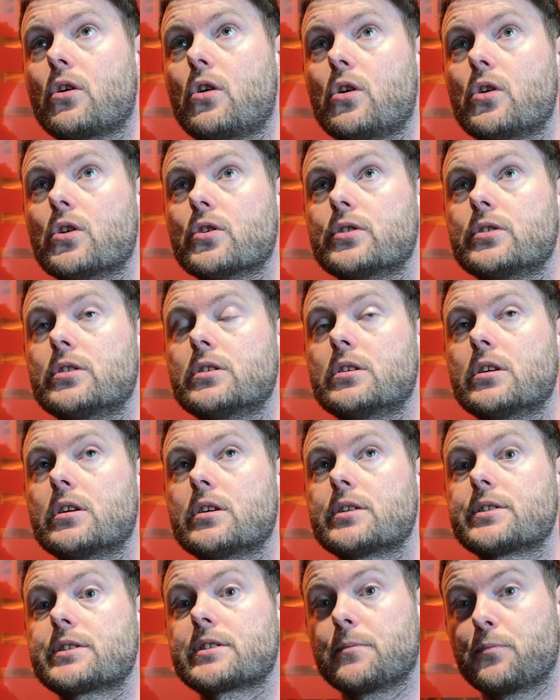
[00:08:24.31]
On
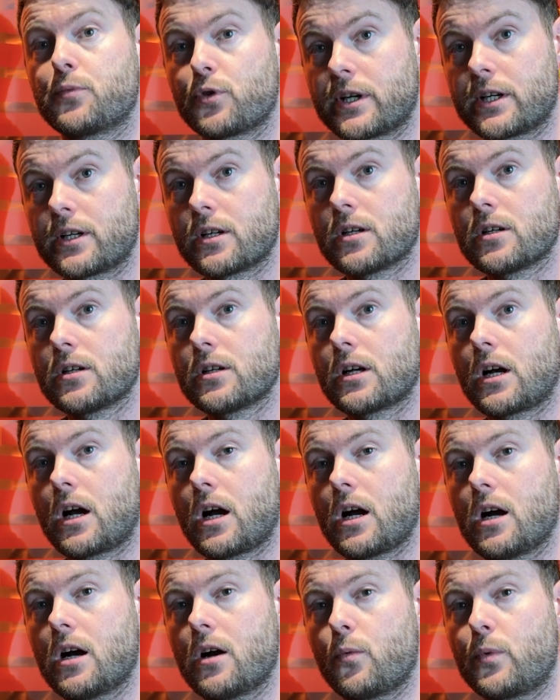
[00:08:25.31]
Sabrina,
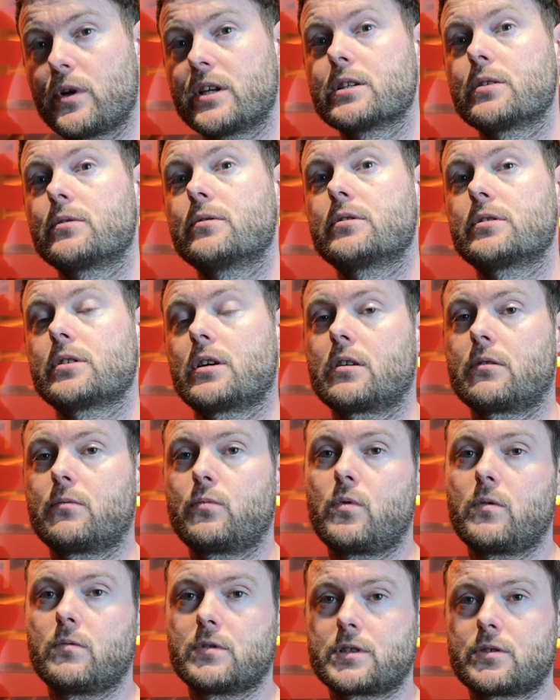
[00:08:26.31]
we did
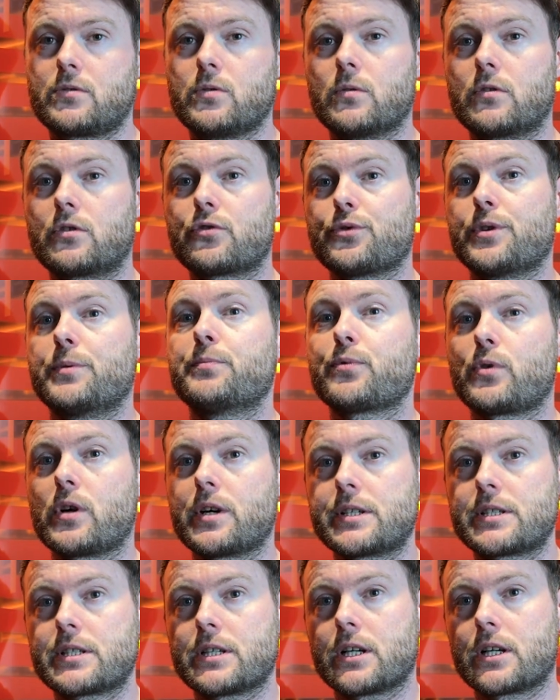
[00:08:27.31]
what was called group
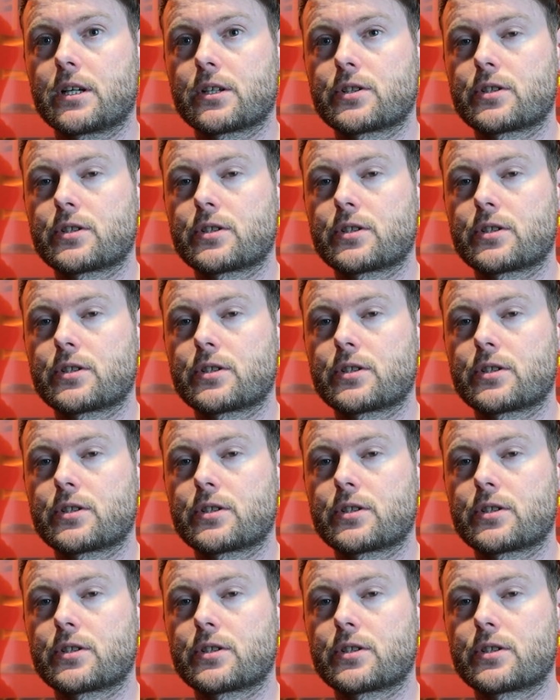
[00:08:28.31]
writing.